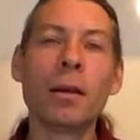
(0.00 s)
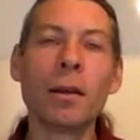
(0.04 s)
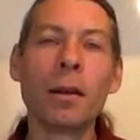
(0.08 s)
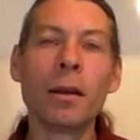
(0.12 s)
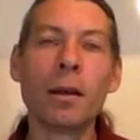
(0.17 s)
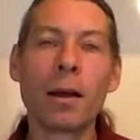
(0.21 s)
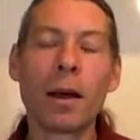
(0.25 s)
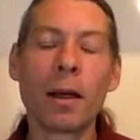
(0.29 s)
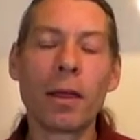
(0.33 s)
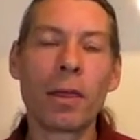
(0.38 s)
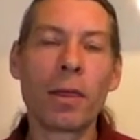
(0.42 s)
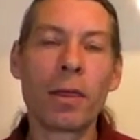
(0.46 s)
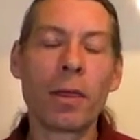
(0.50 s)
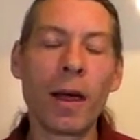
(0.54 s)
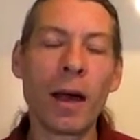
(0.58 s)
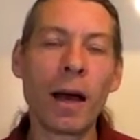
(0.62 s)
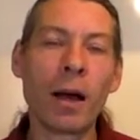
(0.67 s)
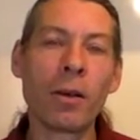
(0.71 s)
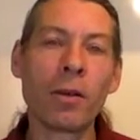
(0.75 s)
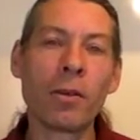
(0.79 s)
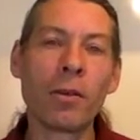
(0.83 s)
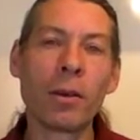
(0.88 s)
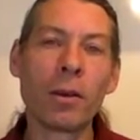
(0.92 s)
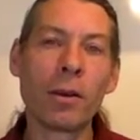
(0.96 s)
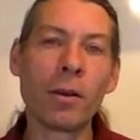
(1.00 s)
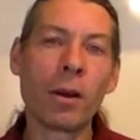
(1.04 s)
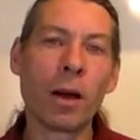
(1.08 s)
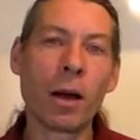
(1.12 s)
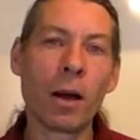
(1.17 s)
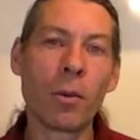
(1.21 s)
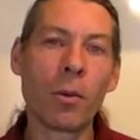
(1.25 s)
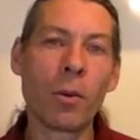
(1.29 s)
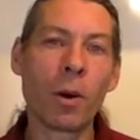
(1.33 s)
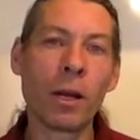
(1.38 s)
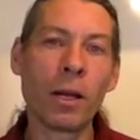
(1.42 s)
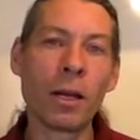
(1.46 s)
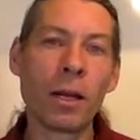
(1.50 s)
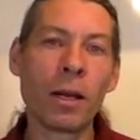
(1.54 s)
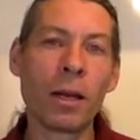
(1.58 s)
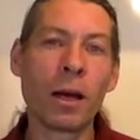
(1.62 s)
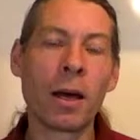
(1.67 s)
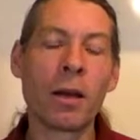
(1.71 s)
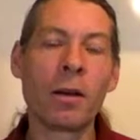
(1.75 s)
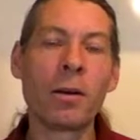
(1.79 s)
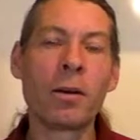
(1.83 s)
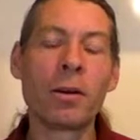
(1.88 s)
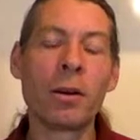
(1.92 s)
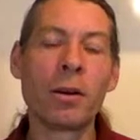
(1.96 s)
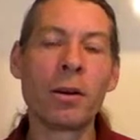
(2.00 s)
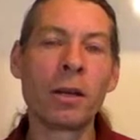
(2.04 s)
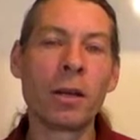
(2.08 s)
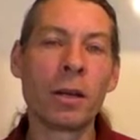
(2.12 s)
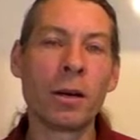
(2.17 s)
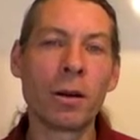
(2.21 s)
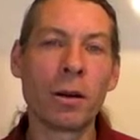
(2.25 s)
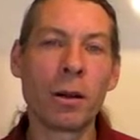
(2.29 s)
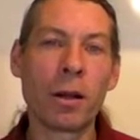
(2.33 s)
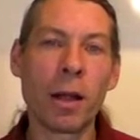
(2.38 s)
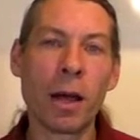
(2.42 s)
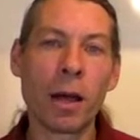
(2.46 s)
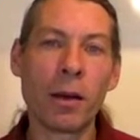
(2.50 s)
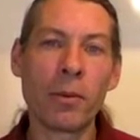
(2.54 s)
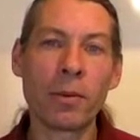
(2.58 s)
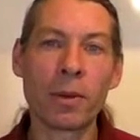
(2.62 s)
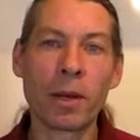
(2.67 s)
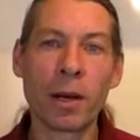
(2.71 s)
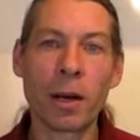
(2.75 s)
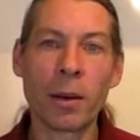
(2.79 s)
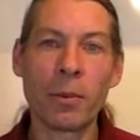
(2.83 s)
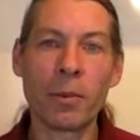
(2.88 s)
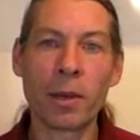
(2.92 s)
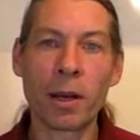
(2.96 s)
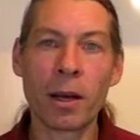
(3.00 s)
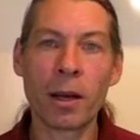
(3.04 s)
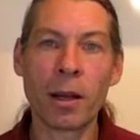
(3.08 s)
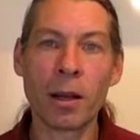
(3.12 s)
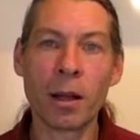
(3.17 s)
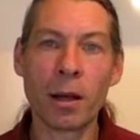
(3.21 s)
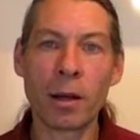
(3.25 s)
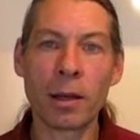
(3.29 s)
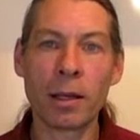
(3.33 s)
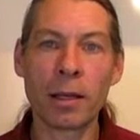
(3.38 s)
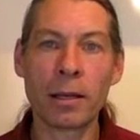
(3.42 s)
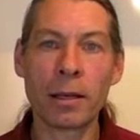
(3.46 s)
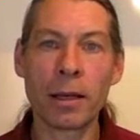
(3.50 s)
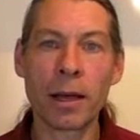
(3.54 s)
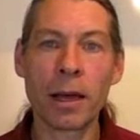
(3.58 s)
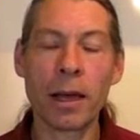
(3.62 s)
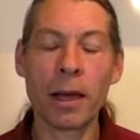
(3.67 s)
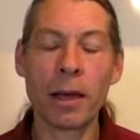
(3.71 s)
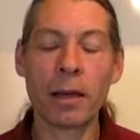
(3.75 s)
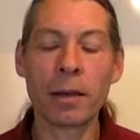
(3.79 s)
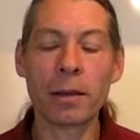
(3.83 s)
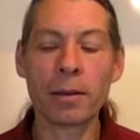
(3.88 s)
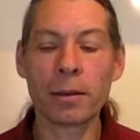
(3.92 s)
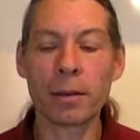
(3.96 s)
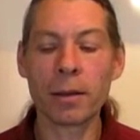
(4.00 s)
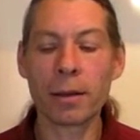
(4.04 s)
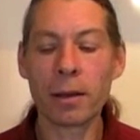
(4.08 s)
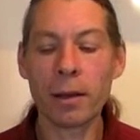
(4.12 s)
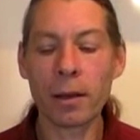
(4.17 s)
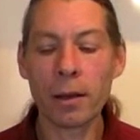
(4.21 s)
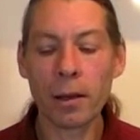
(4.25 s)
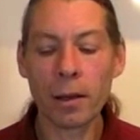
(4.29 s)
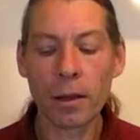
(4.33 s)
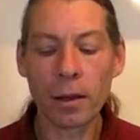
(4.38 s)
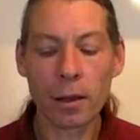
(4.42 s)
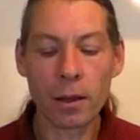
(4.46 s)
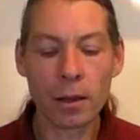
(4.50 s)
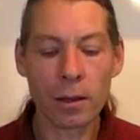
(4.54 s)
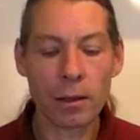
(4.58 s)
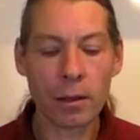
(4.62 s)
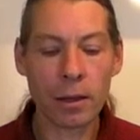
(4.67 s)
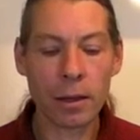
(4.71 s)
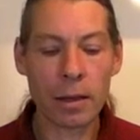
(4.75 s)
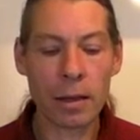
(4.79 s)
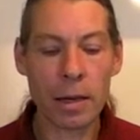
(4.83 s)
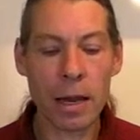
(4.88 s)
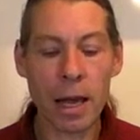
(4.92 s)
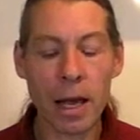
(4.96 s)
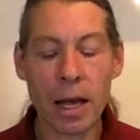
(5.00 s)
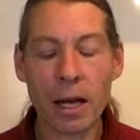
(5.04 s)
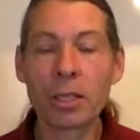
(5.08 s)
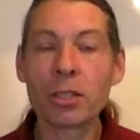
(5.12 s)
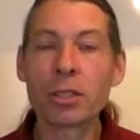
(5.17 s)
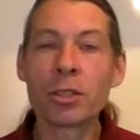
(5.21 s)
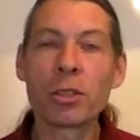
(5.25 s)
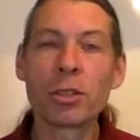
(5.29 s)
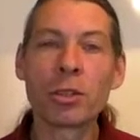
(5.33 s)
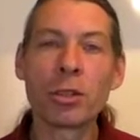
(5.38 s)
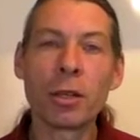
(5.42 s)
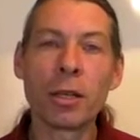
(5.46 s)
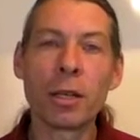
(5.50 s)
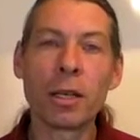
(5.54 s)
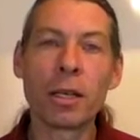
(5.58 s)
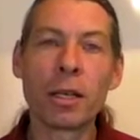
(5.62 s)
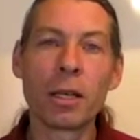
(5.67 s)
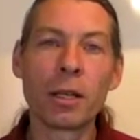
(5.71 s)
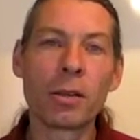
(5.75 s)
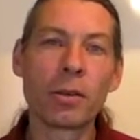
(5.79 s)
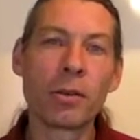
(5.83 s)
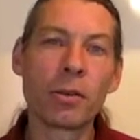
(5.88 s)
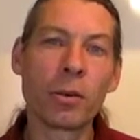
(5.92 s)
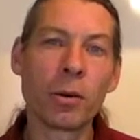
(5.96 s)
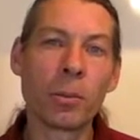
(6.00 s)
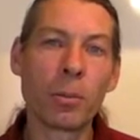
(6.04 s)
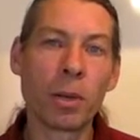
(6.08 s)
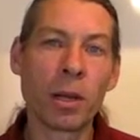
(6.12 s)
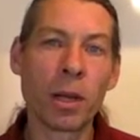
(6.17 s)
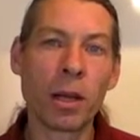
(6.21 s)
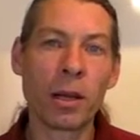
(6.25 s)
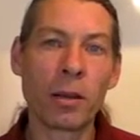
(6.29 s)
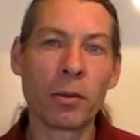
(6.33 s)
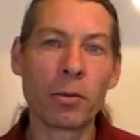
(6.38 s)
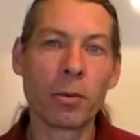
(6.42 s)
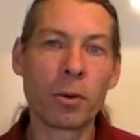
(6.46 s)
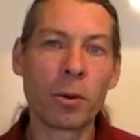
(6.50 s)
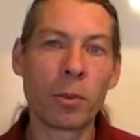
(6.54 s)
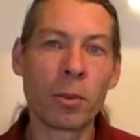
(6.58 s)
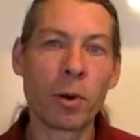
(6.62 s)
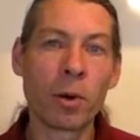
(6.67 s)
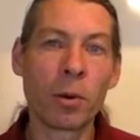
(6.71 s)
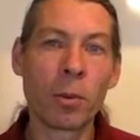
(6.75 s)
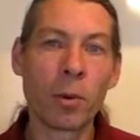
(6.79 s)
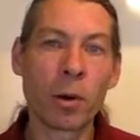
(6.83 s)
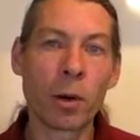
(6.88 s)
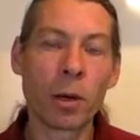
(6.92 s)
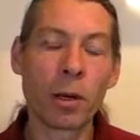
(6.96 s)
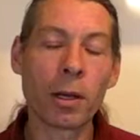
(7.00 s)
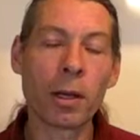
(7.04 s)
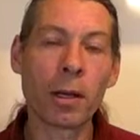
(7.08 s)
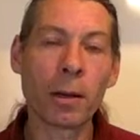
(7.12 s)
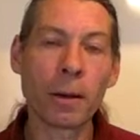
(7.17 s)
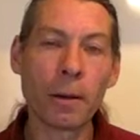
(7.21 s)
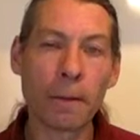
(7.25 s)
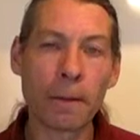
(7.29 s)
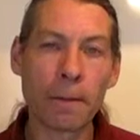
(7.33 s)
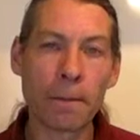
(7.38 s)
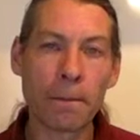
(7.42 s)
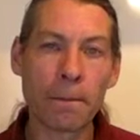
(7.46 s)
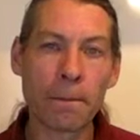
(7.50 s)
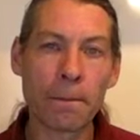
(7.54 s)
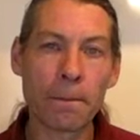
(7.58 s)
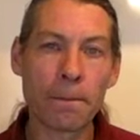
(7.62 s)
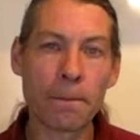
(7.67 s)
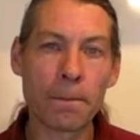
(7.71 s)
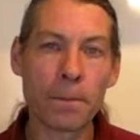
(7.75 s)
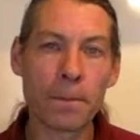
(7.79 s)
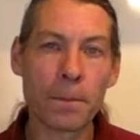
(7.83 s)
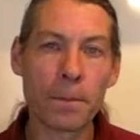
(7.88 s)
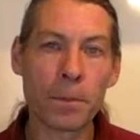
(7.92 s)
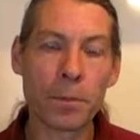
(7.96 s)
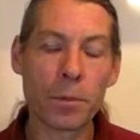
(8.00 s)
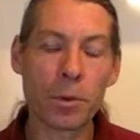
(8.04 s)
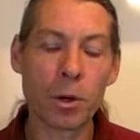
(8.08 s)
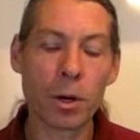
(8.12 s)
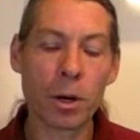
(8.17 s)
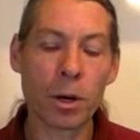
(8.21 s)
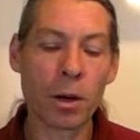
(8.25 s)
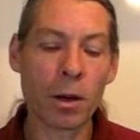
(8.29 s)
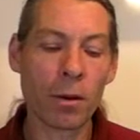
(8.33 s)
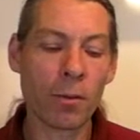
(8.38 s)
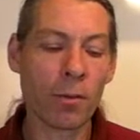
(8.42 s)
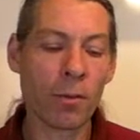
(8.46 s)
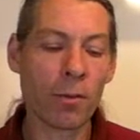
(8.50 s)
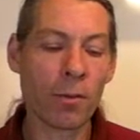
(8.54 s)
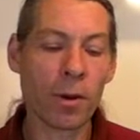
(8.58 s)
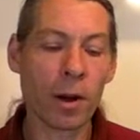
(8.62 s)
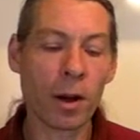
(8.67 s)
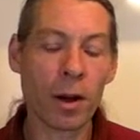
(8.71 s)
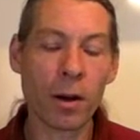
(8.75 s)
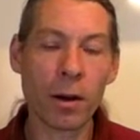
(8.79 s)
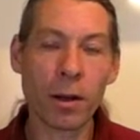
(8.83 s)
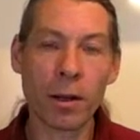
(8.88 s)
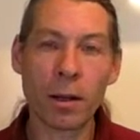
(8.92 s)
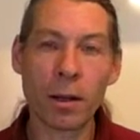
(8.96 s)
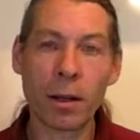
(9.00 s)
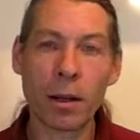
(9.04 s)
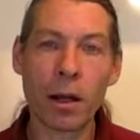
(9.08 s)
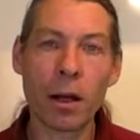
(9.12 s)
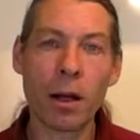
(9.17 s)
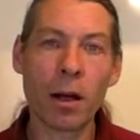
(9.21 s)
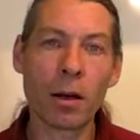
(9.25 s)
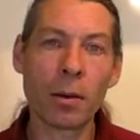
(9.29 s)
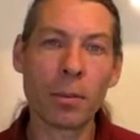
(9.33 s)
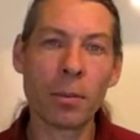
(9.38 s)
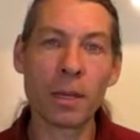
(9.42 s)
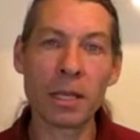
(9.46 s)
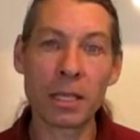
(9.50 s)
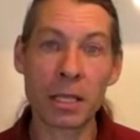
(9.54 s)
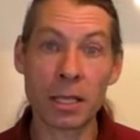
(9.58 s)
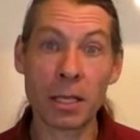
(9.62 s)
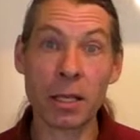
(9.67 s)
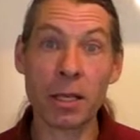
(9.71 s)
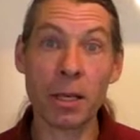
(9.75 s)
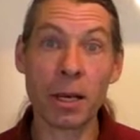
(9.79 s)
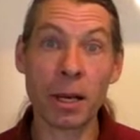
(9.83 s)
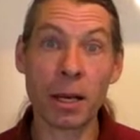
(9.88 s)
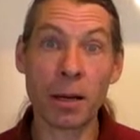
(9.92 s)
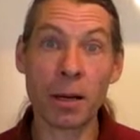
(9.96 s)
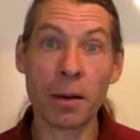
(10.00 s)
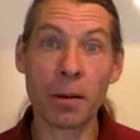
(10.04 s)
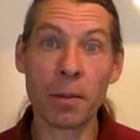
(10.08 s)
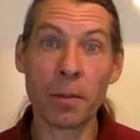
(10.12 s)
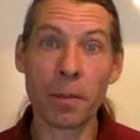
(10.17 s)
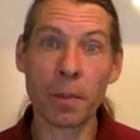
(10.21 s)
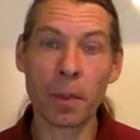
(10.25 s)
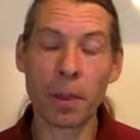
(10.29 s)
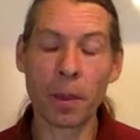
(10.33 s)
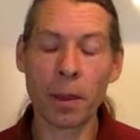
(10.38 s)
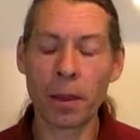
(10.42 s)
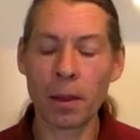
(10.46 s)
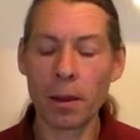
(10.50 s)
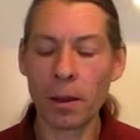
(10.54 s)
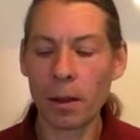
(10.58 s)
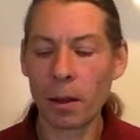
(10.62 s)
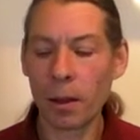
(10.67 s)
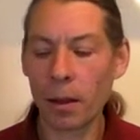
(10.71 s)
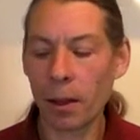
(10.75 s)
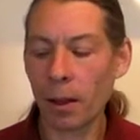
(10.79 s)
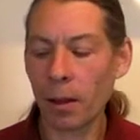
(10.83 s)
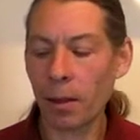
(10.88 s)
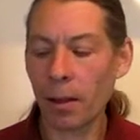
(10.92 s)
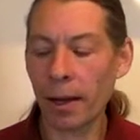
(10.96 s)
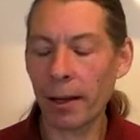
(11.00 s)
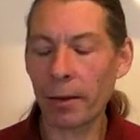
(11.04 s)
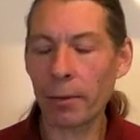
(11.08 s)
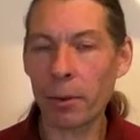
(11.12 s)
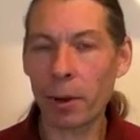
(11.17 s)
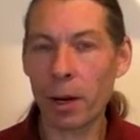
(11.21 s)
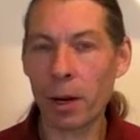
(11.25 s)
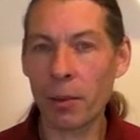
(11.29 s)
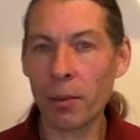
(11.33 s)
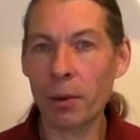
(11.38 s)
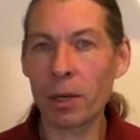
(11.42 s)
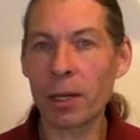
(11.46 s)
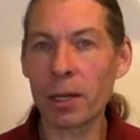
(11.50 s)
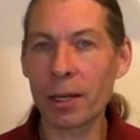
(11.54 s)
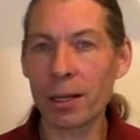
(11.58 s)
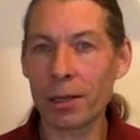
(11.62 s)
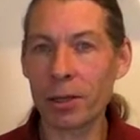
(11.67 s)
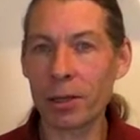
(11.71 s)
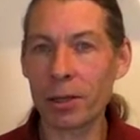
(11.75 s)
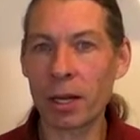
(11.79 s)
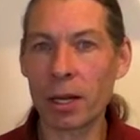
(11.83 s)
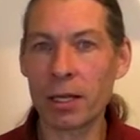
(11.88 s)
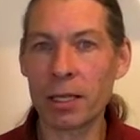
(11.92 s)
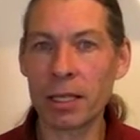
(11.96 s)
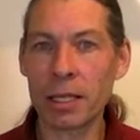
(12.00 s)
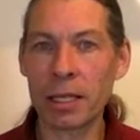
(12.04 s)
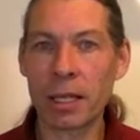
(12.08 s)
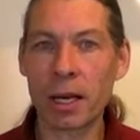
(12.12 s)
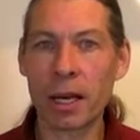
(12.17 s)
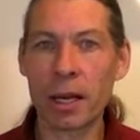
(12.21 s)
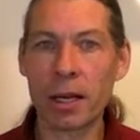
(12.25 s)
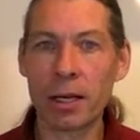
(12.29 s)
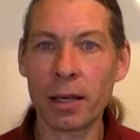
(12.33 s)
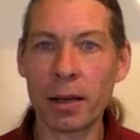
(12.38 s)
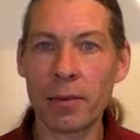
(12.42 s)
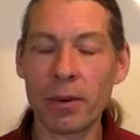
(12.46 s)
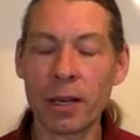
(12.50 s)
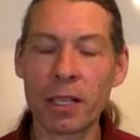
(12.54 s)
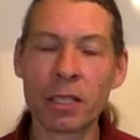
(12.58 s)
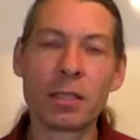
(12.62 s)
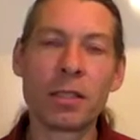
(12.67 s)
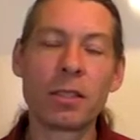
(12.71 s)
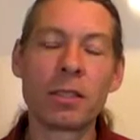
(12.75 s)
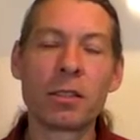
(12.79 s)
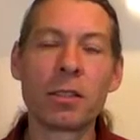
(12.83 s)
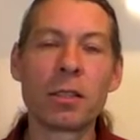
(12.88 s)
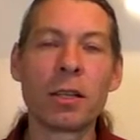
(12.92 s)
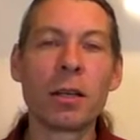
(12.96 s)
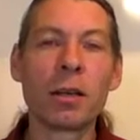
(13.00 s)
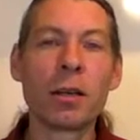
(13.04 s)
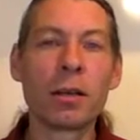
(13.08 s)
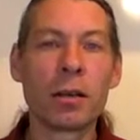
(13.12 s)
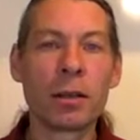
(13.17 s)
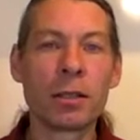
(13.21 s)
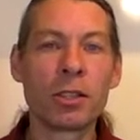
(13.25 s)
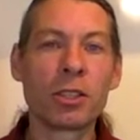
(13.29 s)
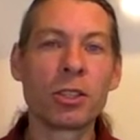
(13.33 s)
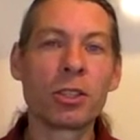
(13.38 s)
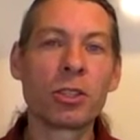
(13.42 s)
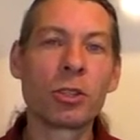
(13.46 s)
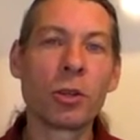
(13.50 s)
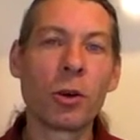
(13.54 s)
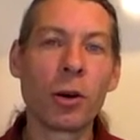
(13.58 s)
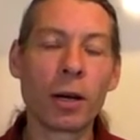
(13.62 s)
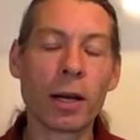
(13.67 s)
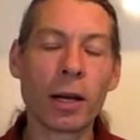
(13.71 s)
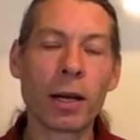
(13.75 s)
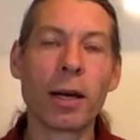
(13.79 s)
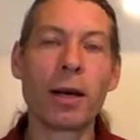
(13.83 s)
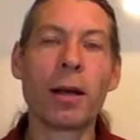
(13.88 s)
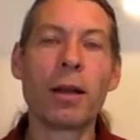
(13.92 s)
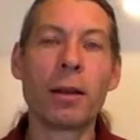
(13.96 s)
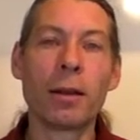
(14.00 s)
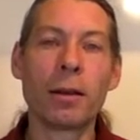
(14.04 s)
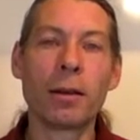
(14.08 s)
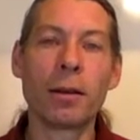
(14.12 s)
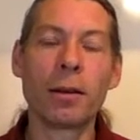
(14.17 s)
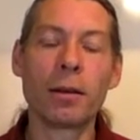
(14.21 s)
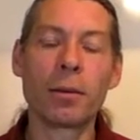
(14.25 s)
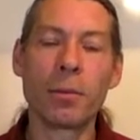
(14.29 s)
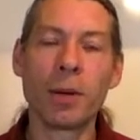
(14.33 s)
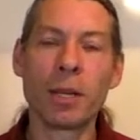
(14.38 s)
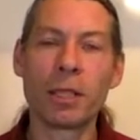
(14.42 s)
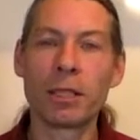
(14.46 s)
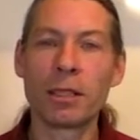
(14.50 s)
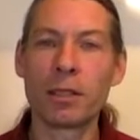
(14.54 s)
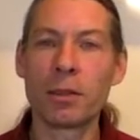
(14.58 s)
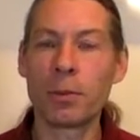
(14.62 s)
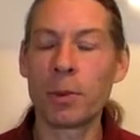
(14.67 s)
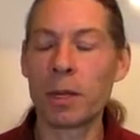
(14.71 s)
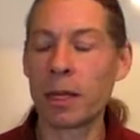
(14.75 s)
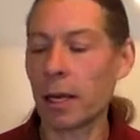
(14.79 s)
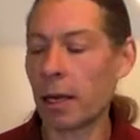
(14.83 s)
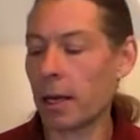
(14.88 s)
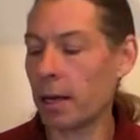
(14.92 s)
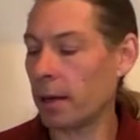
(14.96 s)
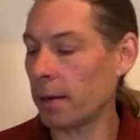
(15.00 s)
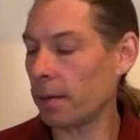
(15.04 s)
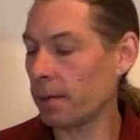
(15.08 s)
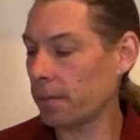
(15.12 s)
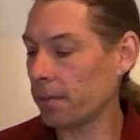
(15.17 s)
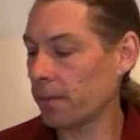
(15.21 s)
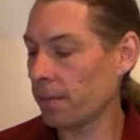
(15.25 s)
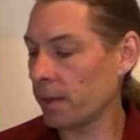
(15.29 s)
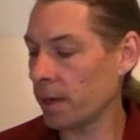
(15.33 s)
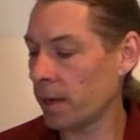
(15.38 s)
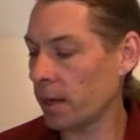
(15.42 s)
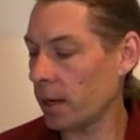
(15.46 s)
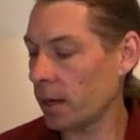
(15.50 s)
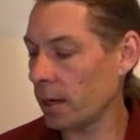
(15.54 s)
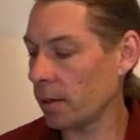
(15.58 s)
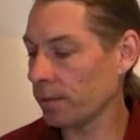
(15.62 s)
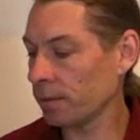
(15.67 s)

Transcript: 1,000 one-in-100-year lifetimes of how long it takes to naturally get to a place where we're working. We're on a very long mission here. That's why we're going to use Lajjitaadi Avashtas to shortcut it as much as we can. Okay?